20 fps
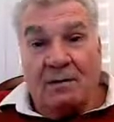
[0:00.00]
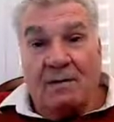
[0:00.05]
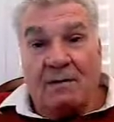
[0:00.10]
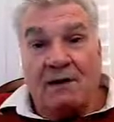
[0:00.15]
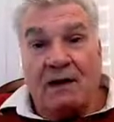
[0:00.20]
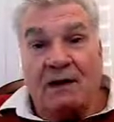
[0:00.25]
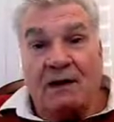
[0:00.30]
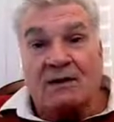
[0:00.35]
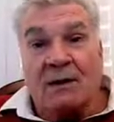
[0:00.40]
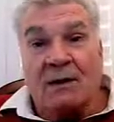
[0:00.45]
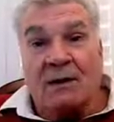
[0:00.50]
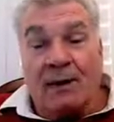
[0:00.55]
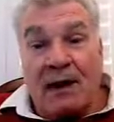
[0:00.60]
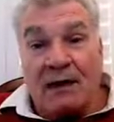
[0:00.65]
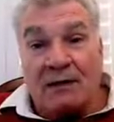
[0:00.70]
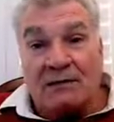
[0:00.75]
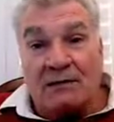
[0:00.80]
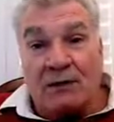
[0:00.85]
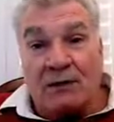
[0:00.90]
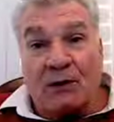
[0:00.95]
this
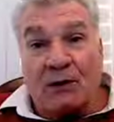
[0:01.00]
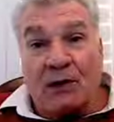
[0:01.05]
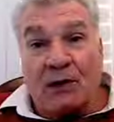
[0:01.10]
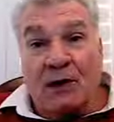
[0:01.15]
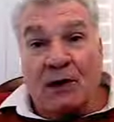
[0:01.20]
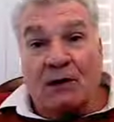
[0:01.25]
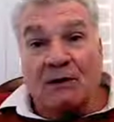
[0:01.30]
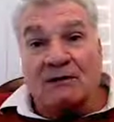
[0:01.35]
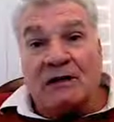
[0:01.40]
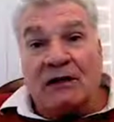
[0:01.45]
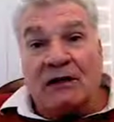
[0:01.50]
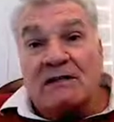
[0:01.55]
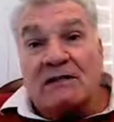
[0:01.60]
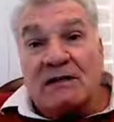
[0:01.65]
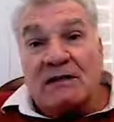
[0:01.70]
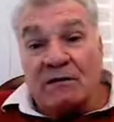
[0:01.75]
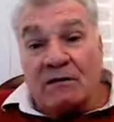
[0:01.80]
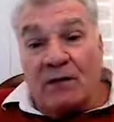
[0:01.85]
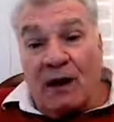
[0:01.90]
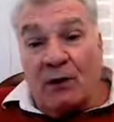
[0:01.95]
capacitor
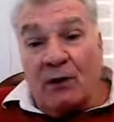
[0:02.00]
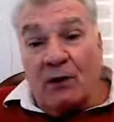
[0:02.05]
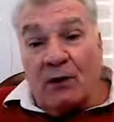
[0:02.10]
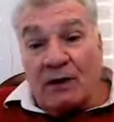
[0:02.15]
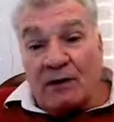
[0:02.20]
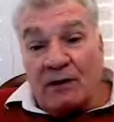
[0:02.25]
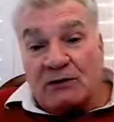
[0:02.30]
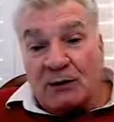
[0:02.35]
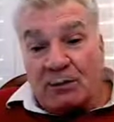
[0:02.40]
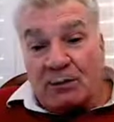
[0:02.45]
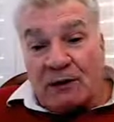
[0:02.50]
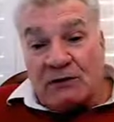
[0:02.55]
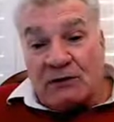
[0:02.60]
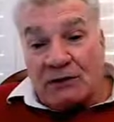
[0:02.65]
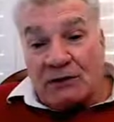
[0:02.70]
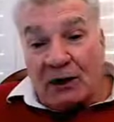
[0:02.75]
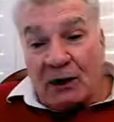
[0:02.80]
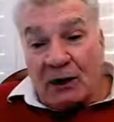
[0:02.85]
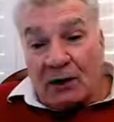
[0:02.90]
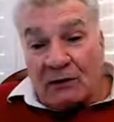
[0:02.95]
DC value has to be
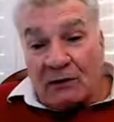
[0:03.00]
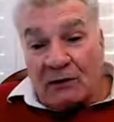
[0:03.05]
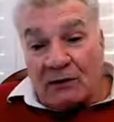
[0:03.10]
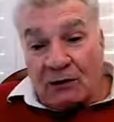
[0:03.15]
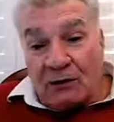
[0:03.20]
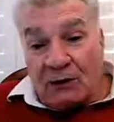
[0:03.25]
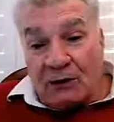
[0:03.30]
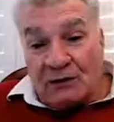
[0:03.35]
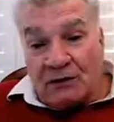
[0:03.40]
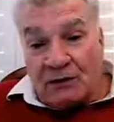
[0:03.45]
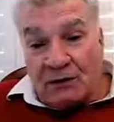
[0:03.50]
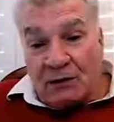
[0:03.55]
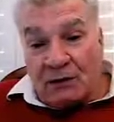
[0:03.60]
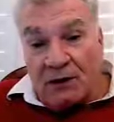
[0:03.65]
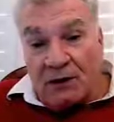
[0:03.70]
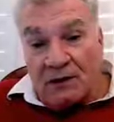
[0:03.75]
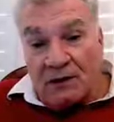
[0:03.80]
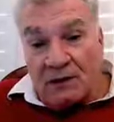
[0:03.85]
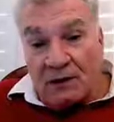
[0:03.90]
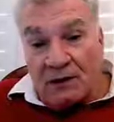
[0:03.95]
0. So
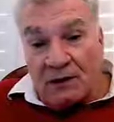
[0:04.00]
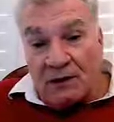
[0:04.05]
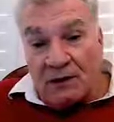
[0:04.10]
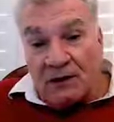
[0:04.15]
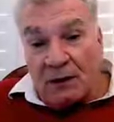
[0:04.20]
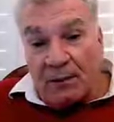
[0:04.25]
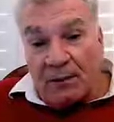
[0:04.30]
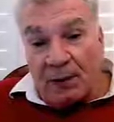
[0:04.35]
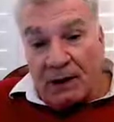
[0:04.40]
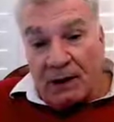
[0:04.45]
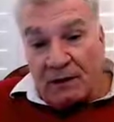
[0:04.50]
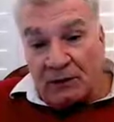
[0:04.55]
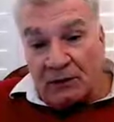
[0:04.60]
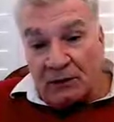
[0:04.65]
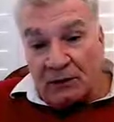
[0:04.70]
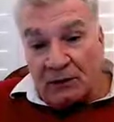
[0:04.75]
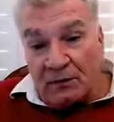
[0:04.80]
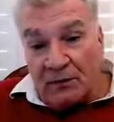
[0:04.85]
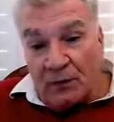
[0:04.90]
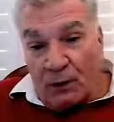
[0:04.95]
this
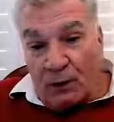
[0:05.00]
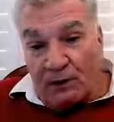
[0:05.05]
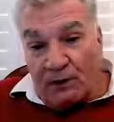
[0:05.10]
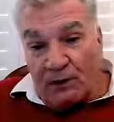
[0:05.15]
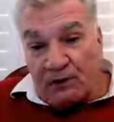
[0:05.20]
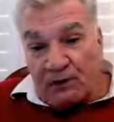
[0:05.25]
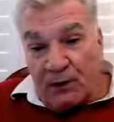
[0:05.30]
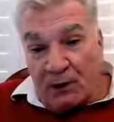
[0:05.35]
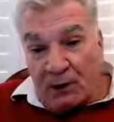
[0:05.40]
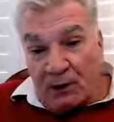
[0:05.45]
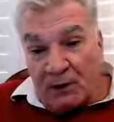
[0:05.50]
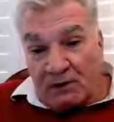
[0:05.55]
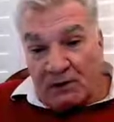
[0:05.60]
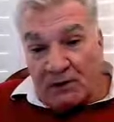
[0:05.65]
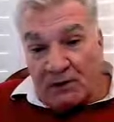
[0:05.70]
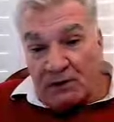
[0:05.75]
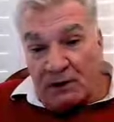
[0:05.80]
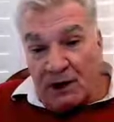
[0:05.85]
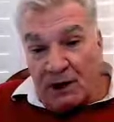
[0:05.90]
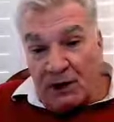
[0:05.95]
capacitor voltage,
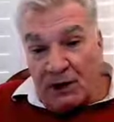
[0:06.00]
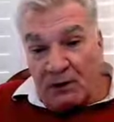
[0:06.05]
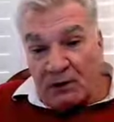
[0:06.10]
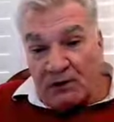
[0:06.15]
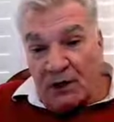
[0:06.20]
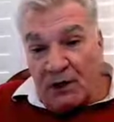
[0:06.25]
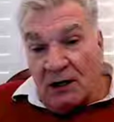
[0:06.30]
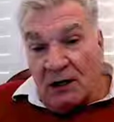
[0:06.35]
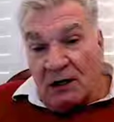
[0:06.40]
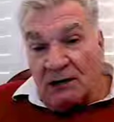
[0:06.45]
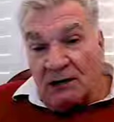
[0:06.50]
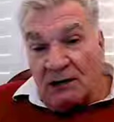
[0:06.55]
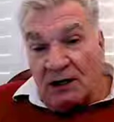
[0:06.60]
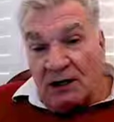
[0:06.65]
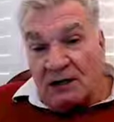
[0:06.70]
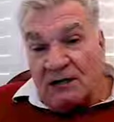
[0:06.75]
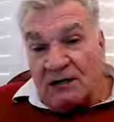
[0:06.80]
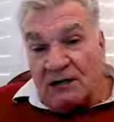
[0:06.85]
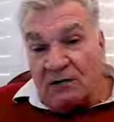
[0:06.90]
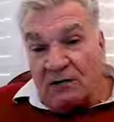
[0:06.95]
instantaneous
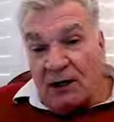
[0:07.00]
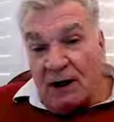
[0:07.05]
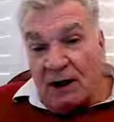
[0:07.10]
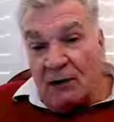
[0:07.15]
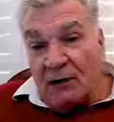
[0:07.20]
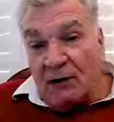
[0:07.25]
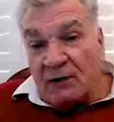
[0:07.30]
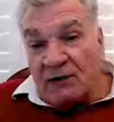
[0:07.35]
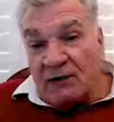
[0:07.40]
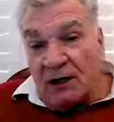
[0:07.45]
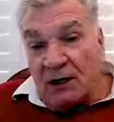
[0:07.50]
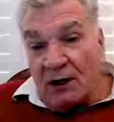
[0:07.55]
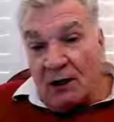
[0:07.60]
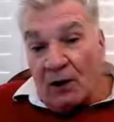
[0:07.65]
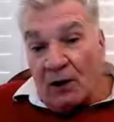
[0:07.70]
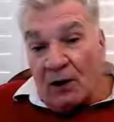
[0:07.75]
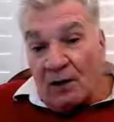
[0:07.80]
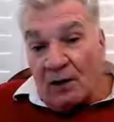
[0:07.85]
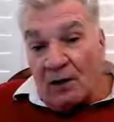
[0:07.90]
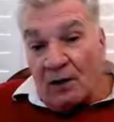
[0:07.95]
DC value is
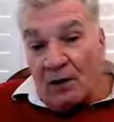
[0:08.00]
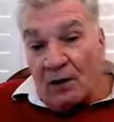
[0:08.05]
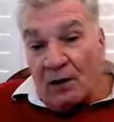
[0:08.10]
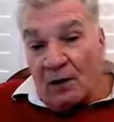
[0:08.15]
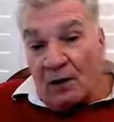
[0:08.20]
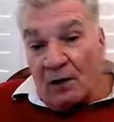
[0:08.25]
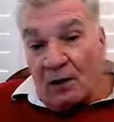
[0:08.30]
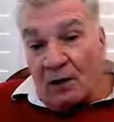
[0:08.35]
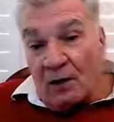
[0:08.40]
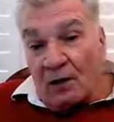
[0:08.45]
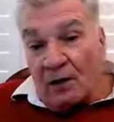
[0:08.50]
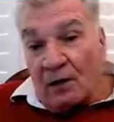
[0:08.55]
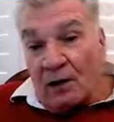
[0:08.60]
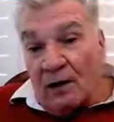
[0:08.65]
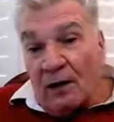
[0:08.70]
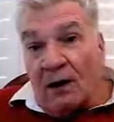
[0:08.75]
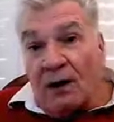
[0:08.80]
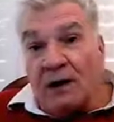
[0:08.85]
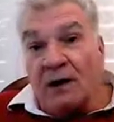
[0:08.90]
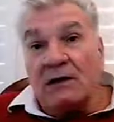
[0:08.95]
0.
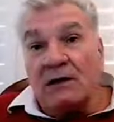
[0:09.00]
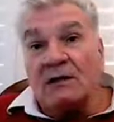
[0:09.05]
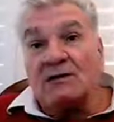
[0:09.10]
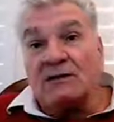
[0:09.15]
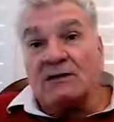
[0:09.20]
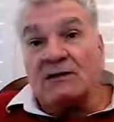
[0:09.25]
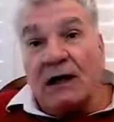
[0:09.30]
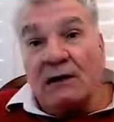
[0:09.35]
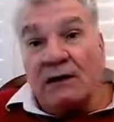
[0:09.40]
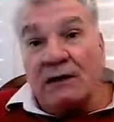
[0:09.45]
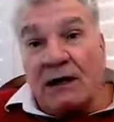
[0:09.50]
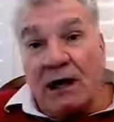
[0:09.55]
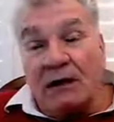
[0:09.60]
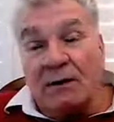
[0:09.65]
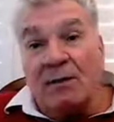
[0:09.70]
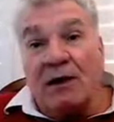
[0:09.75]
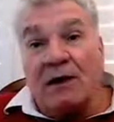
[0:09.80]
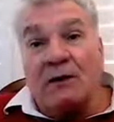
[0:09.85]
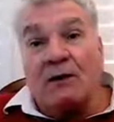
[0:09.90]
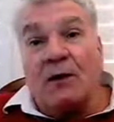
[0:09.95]
It is
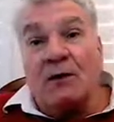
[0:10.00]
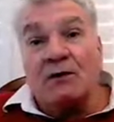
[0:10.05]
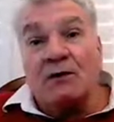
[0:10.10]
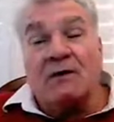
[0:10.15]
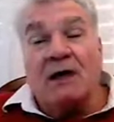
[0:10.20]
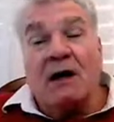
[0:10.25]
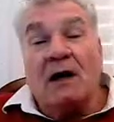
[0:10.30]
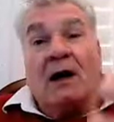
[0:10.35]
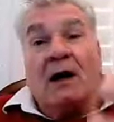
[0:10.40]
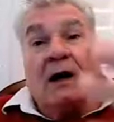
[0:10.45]
dictated because